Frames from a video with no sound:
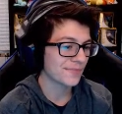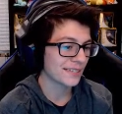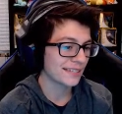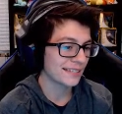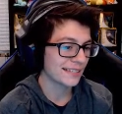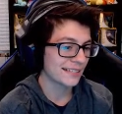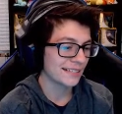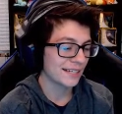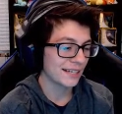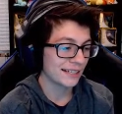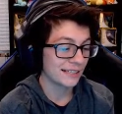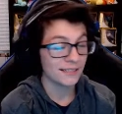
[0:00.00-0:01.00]

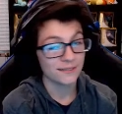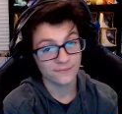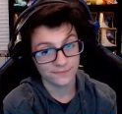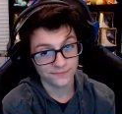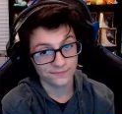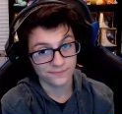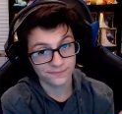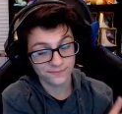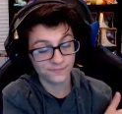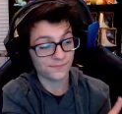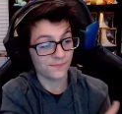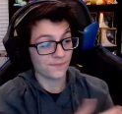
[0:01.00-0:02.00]

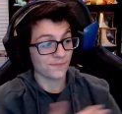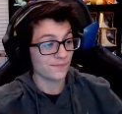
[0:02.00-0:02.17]
(silence)